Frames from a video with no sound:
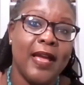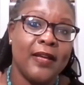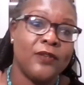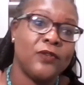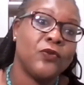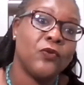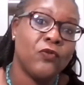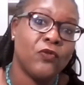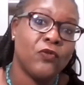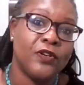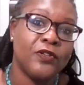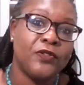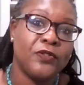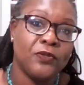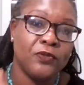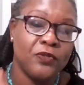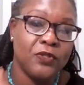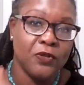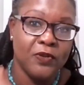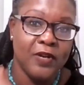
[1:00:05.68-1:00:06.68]
and or
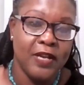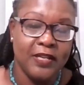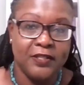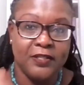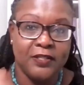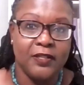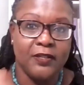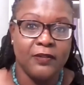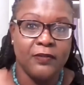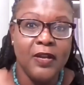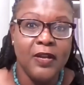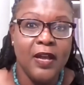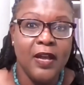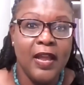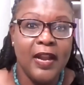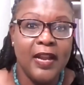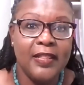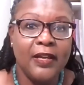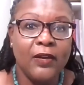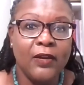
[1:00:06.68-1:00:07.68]
to donate to you
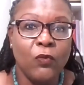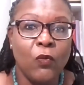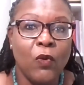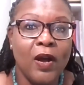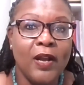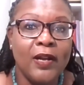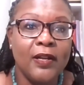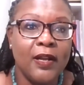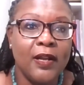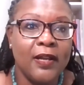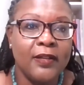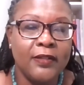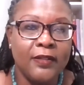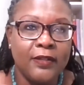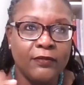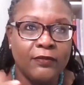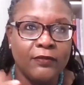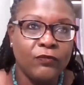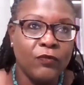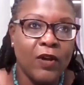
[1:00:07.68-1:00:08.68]
and i think one
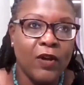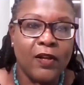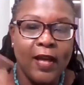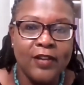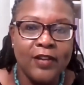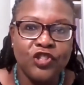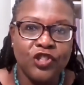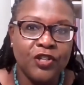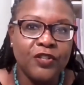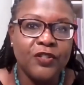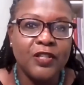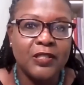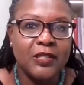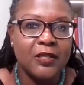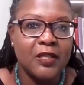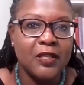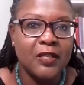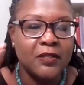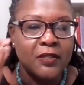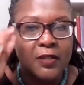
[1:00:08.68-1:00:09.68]
well i shared this
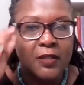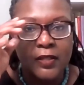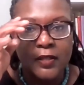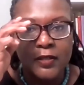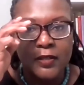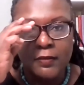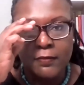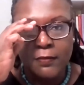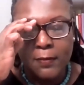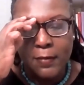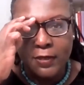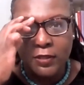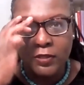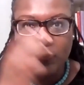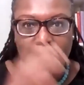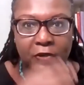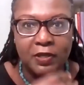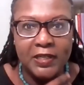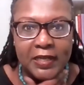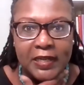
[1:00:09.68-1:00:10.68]
in, this, in, my
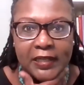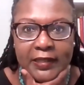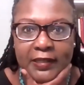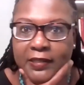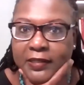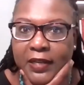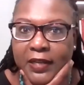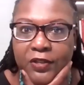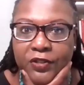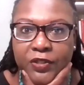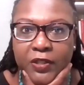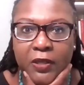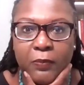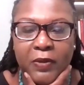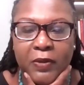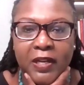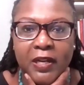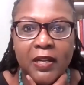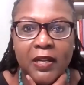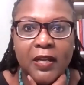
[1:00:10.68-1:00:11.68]
storytelling session
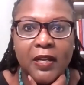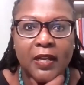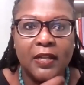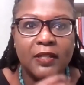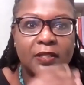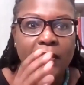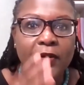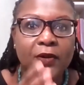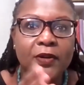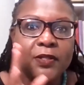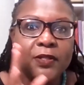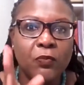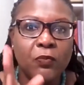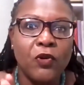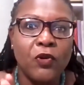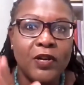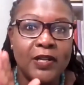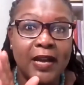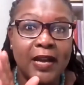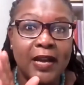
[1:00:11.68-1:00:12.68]
but it's always
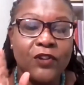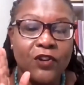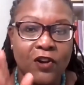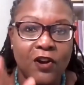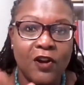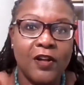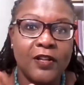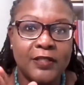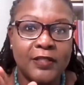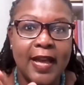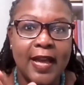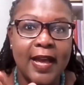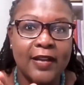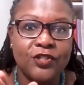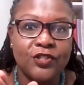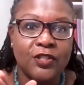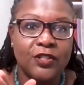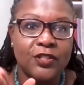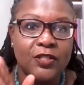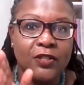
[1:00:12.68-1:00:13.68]
important to have a call to
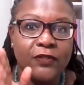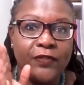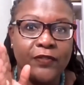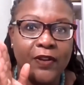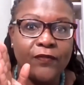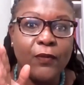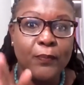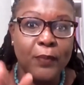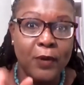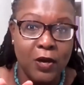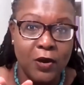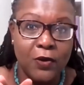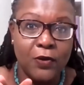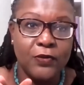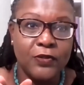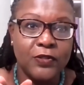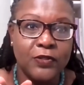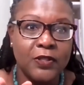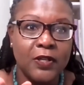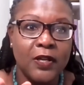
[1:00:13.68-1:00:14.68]
action so if you have a
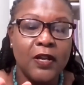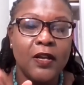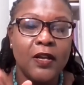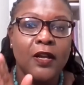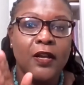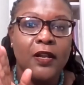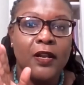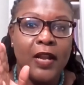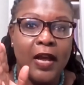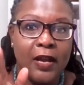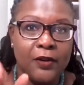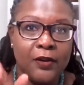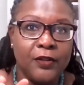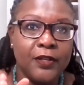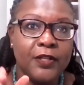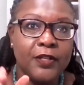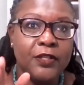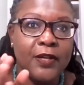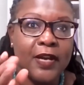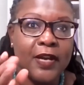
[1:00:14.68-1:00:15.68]
post not
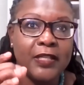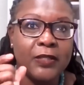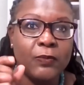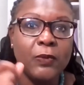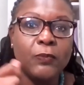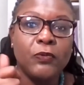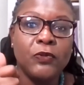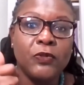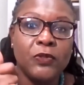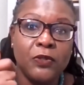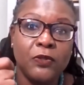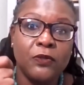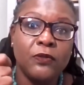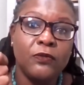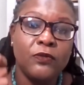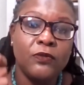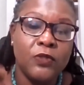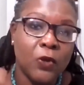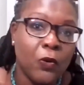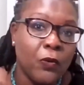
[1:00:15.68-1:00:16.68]
only do you ask people
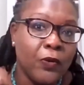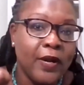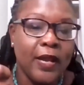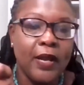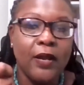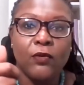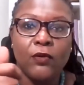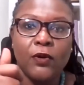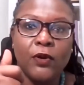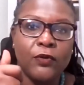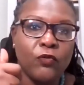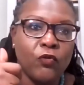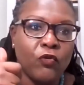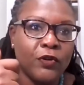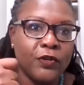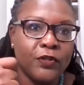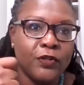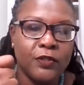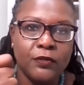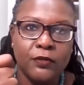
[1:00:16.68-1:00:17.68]
to donate or
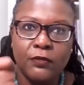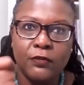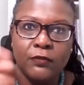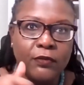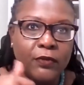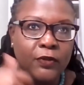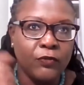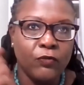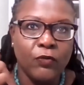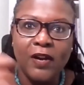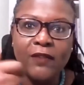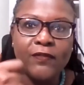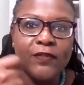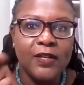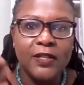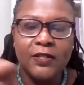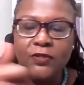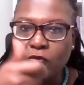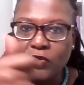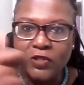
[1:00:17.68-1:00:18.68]
or to whatever
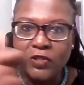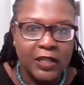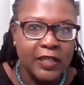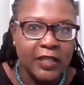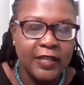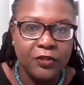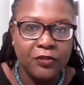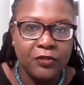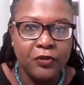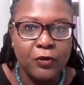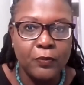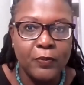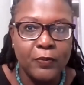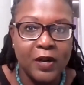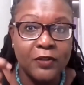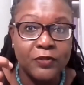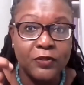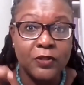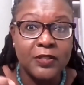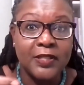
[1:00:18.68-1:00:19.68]
it is or to click through, but
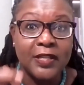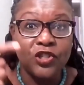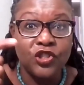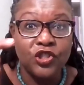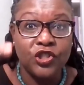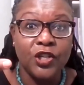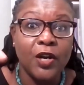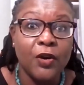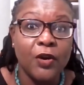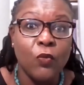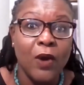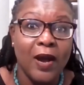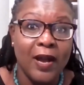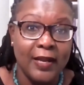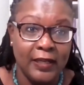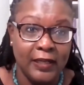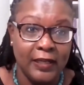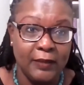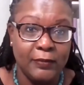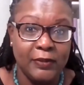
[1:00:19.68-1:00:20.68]
also say share
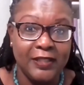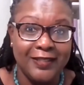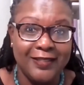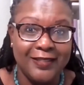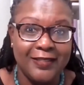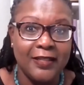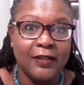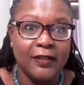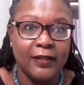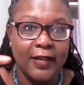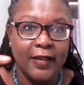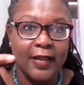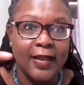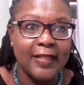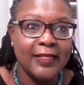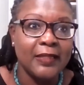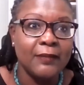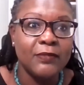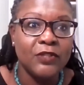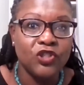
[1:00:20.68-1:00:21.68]
widely, please. You know, like
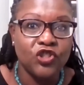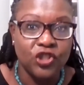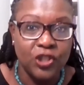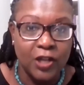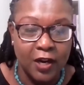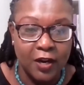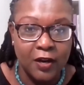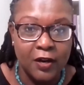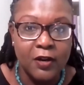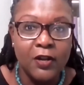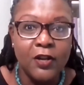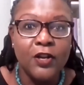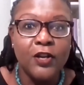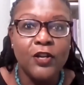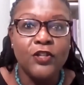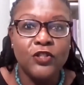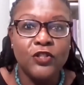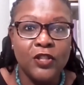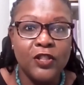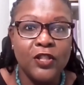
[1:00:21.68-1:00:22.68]
get yeah. them to share
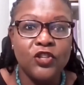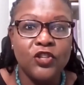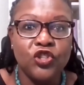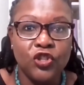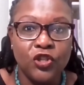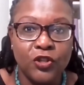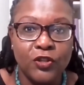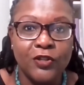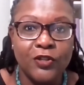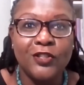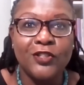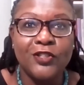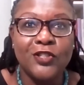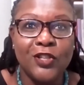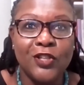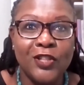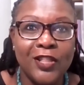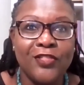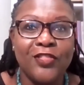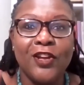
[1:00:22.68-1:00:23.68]
so that you're
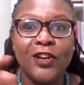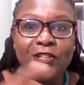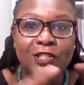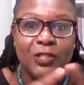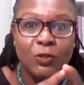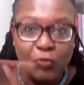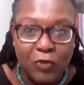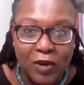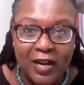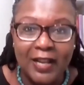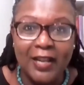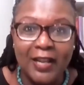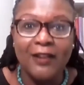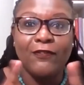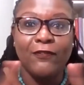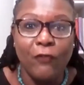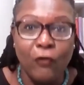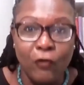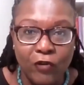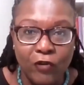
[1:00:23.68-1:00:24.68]
so that they're spreading it
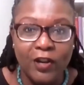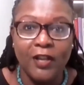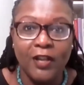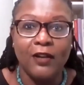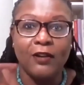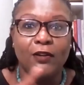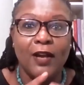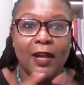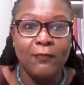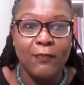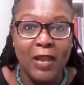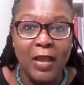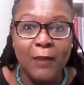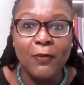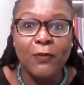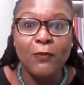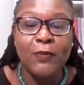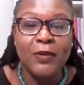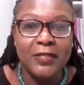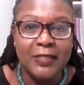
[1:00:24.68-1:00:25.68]
for you. And
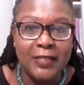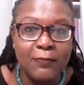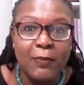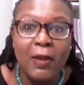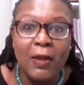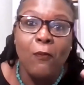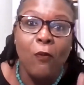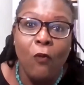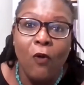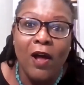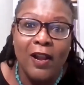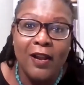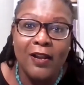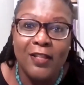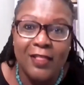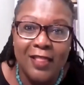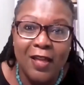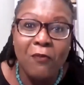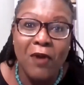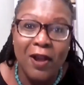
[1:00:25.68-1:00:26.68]
people, yep. you see, people
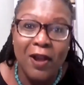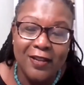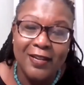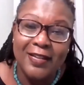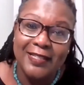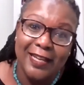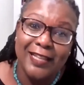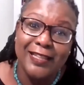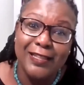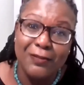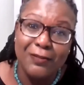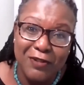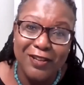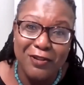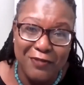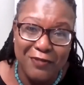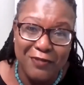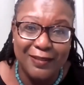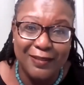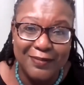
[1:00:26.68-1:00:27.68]
want they want you to tell them what
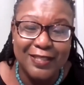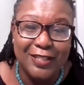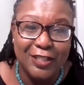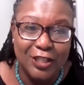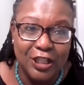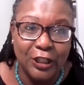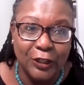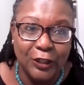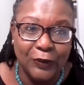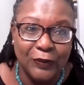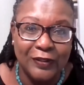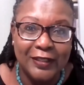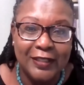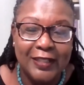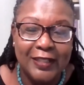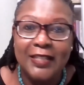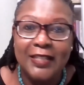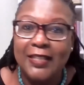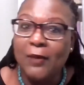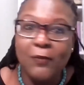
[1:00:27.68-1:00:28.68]
you want them to do.
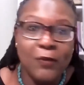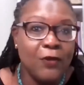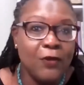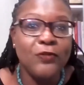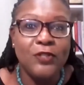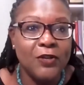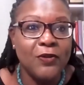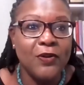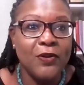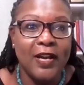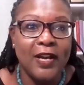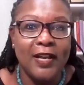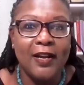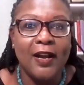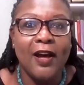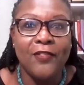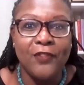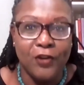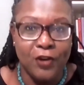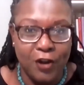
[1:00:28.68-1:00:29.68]
They yeah. won't do it
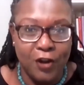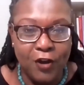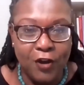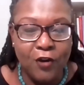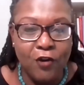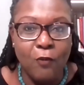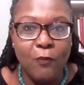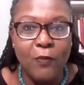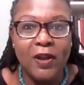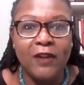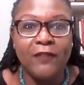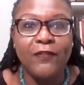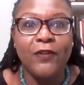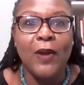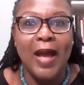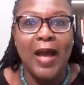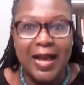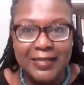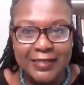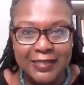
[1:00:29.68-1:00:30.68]
on their own, but if you
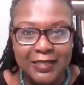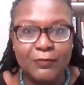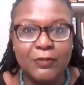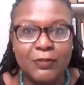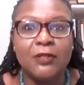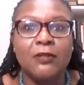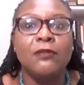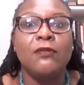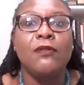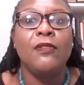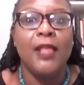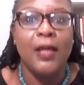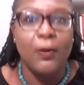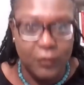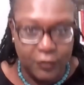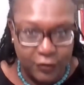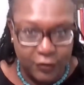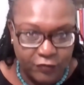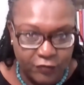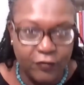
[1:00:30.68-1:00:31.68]
ask them to, they
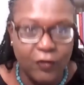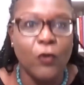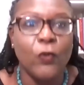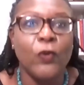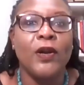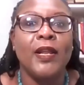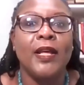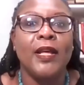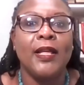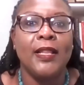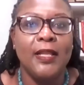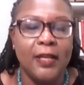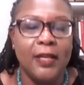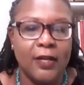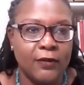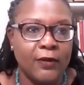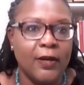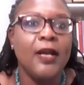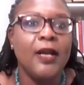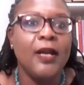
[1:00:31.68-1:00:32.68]
will forward it, you
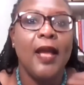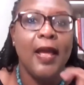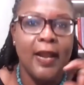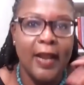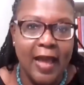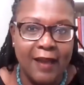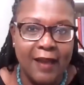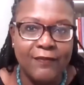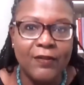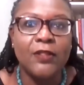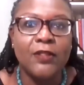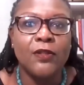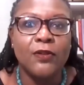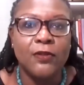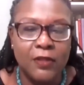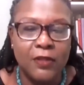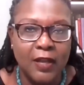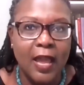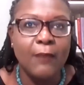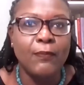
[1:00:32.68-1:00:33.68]
know, and having the,
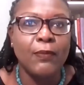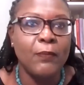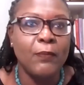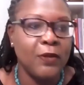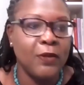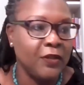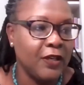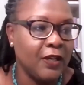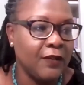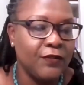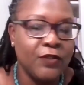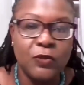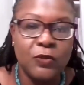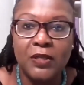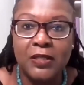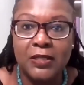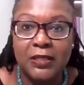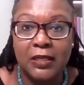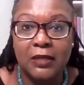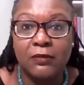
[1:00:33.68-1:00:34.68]
the capability of
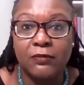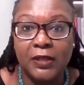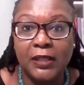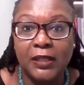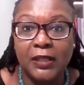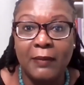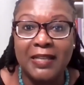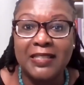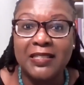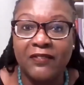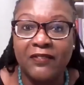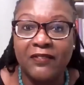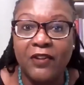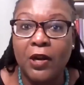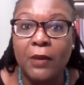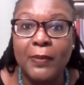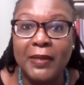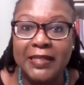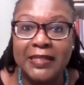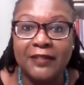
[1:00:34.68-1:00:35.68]
doing so really makes a
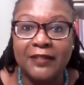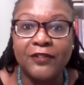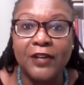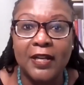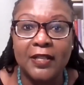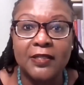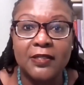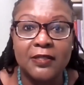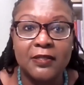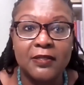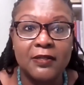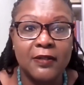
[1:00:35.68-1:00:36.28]
very big difference.